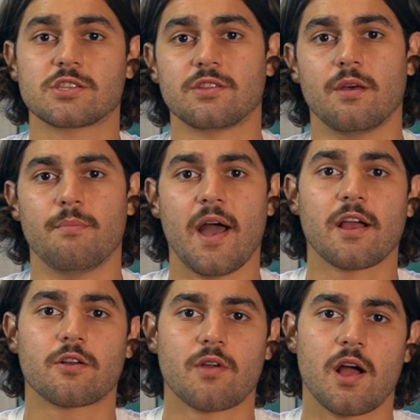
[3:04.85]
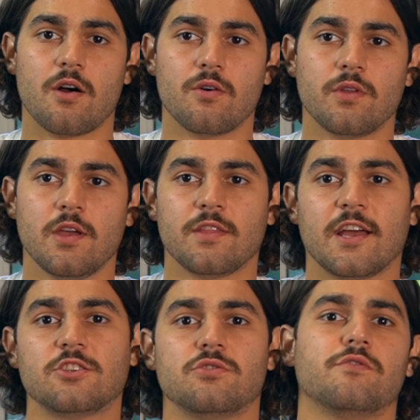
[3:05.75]
in the background
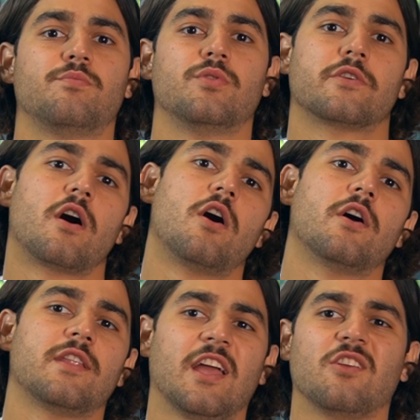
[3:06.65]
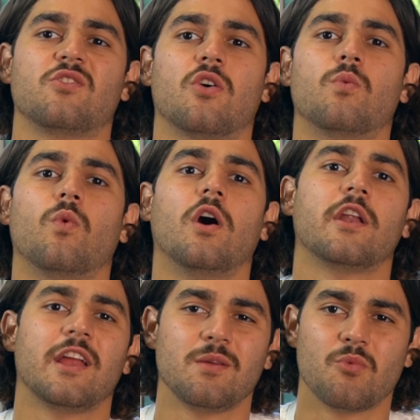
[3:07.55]
that you've put on that you don't
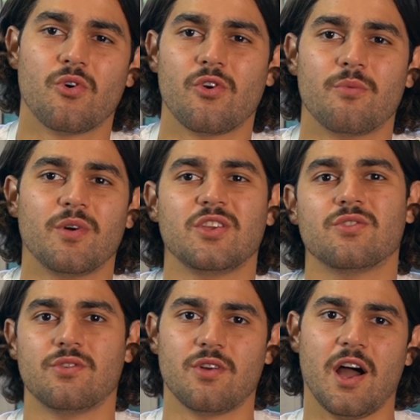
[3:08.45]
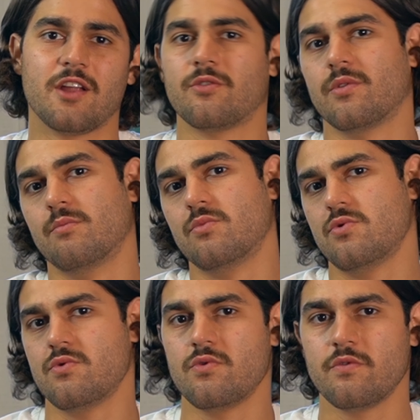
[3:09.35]
want anymore but you don't know how to
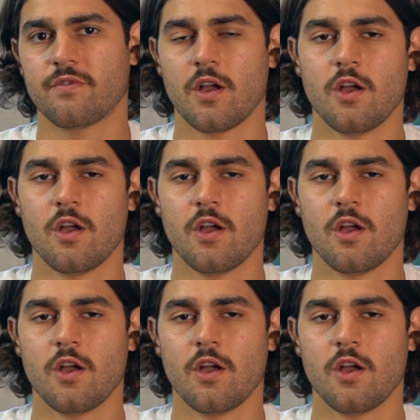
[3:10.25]
remove,